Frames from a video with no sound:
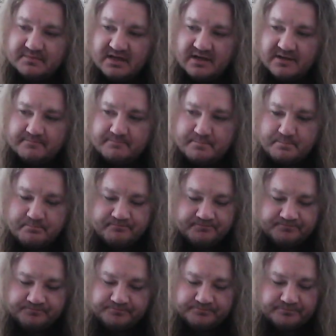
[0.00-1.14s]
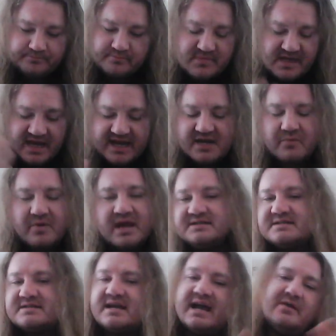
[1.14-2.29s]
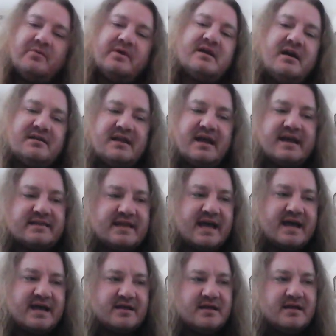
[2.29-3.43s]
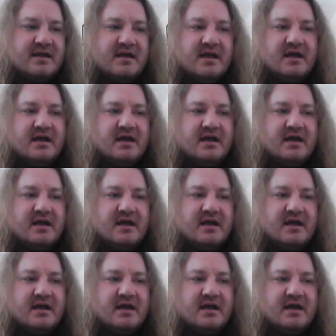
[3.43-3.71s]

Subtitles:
Anyway, it just kind of went on like that.